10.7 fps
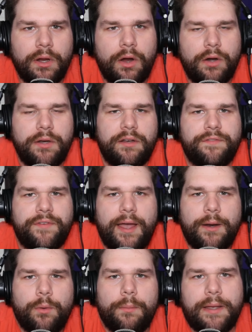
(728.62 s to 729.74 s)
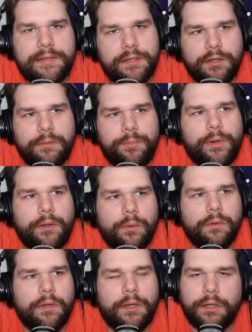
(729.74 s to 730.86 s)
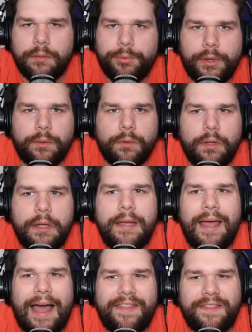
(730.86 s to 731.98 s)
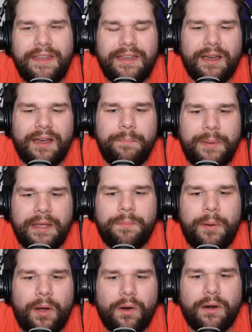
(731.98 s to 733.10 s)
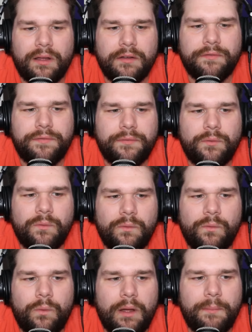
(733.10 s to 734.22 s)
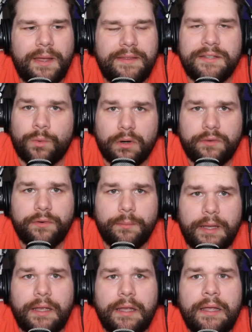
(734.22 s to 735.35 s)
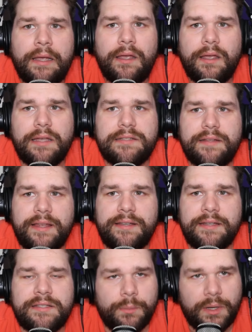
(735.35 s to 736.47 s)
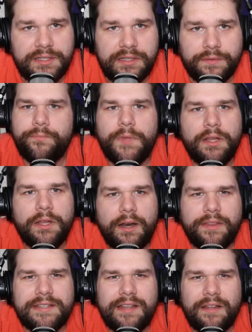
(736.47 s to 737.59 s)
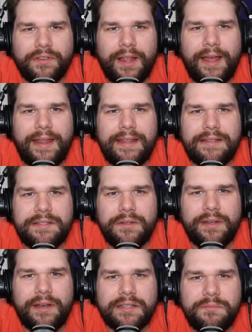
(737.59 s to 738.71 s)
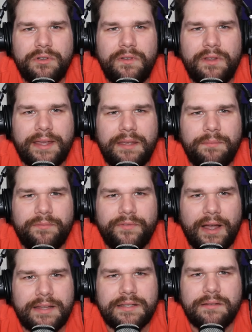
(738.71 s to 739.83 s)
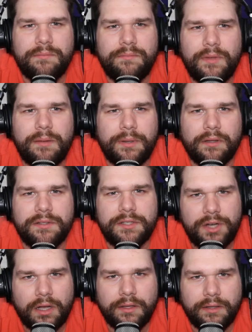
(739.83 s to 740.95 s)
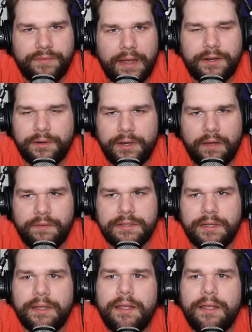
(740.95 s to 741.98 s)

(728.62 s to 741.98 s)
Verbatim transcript: hard to define what makes a good prequel a good prequel. I think a big part of what made this work for me is that they did so much different. A lot of this stuff led into the next movie, like he finds and, and builds a chocolate factory, obviously.